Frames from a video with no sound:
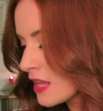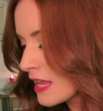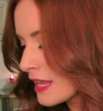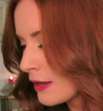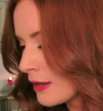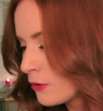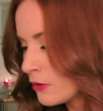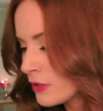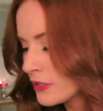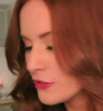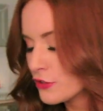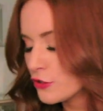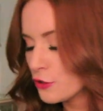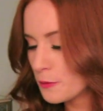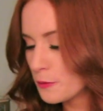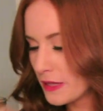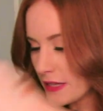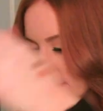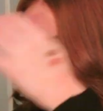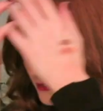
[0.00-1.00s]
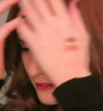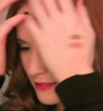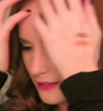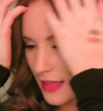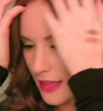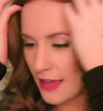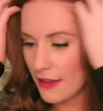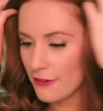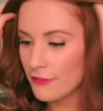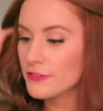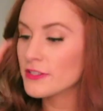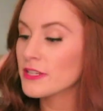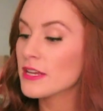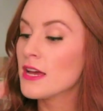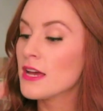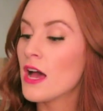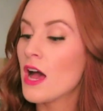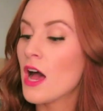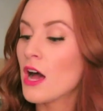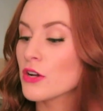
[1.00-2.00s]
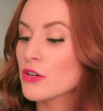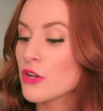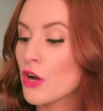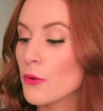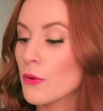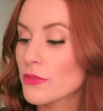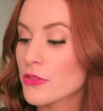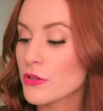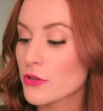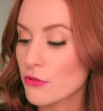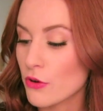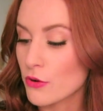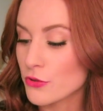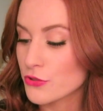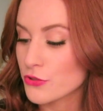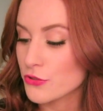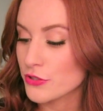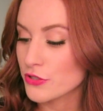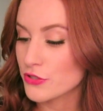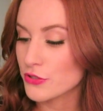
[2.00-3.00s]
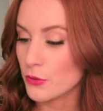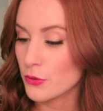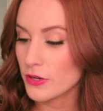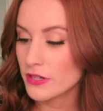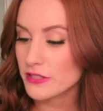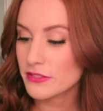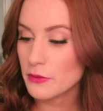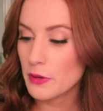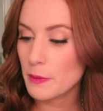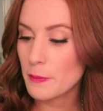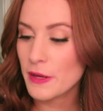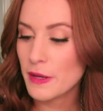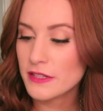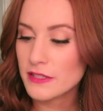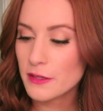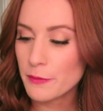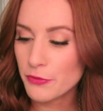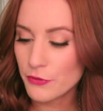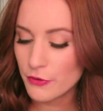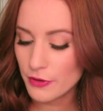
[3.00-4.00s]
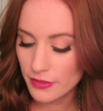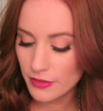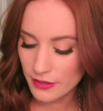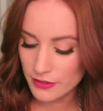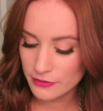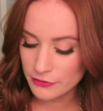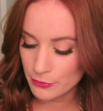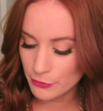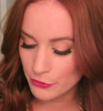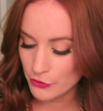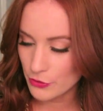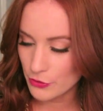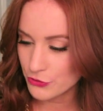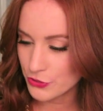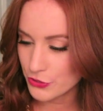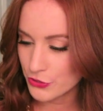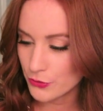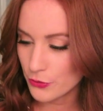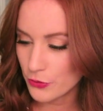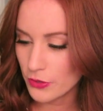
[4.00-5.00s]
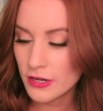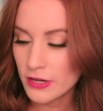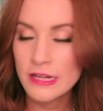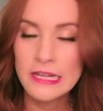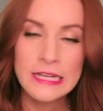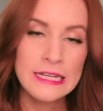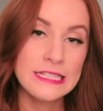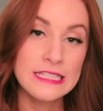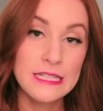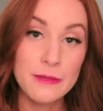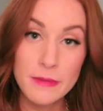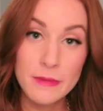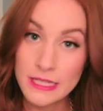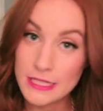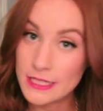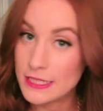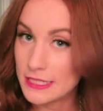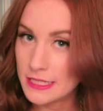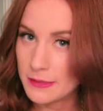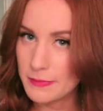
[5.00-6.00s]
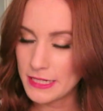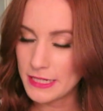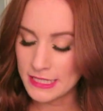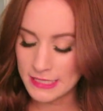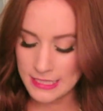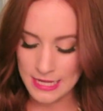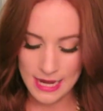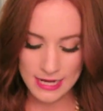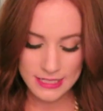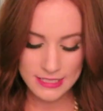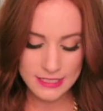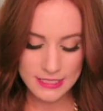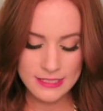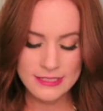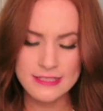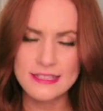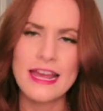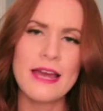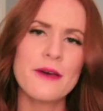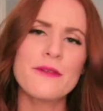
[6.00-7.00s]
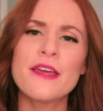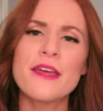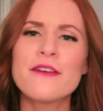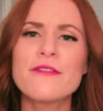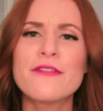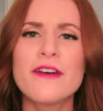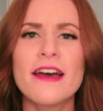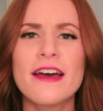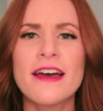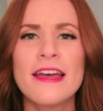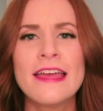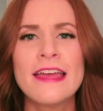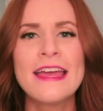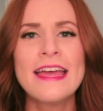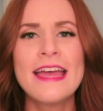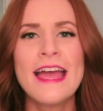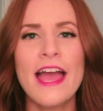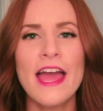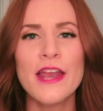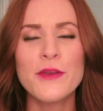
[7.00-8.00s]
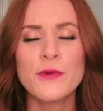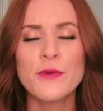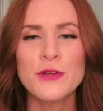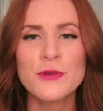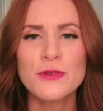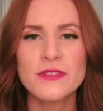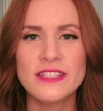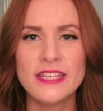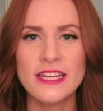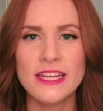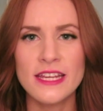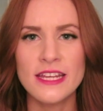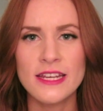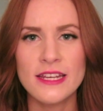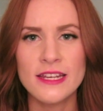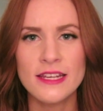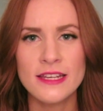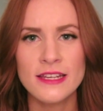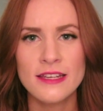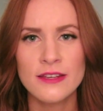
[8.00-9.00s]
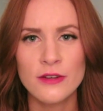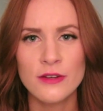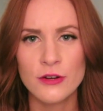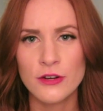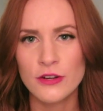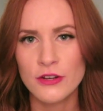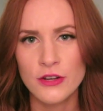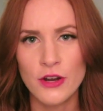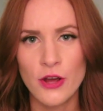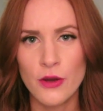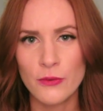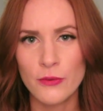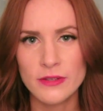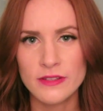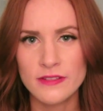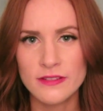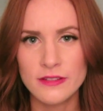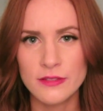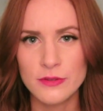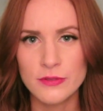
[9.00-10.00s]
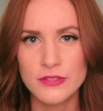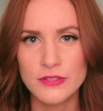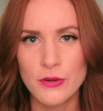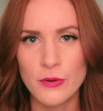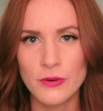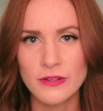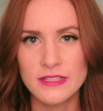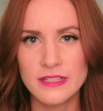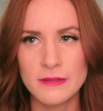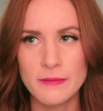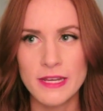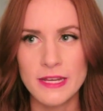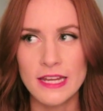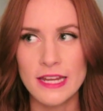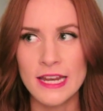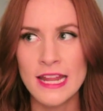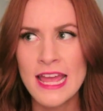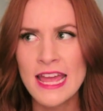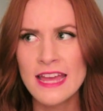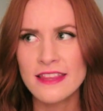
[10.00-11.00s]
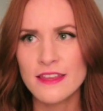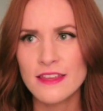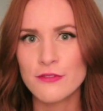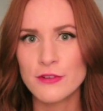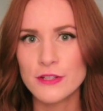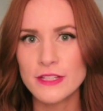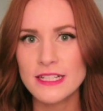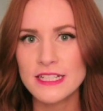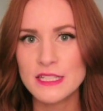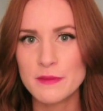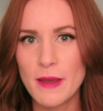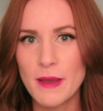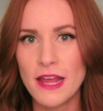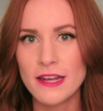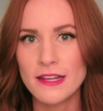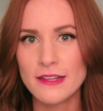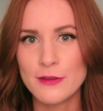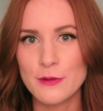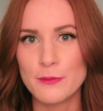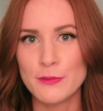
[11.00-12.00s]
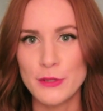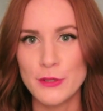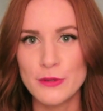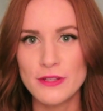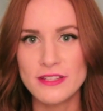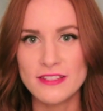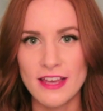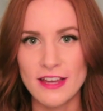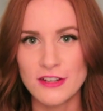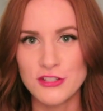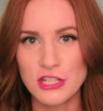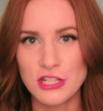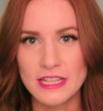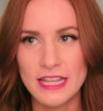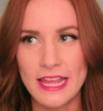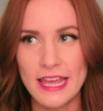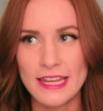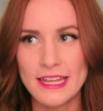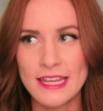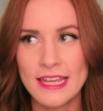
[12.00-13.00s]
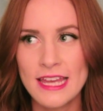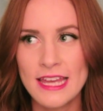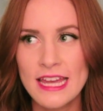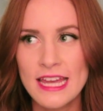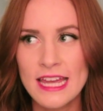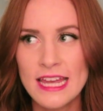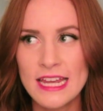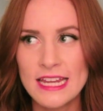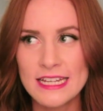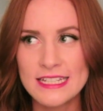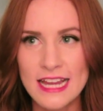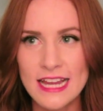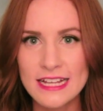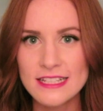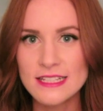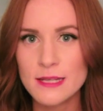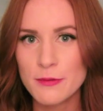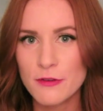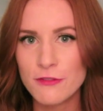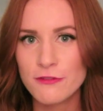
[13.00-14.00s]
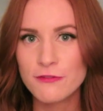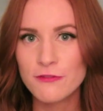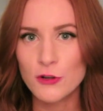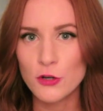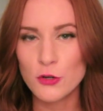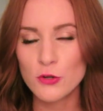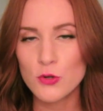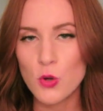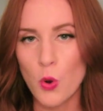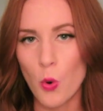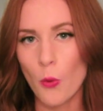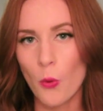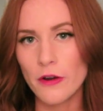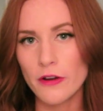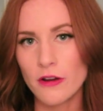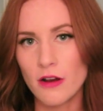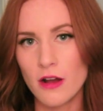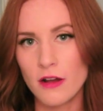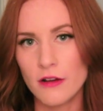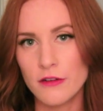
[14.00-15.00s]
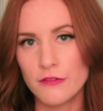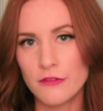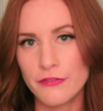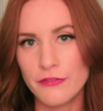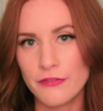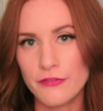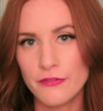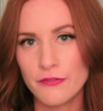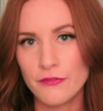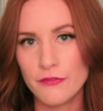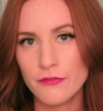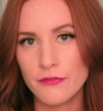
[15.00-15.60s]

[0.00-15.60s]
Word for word: Now only two places left. I'll go with the grocery store. So I picked up three things from the grocery store, Dominion to be exact, because now they've, uh, anyone who's seen or, you know, is used to going to Dominion, they've really expanded their beauty section. Like, it takes up a full corner of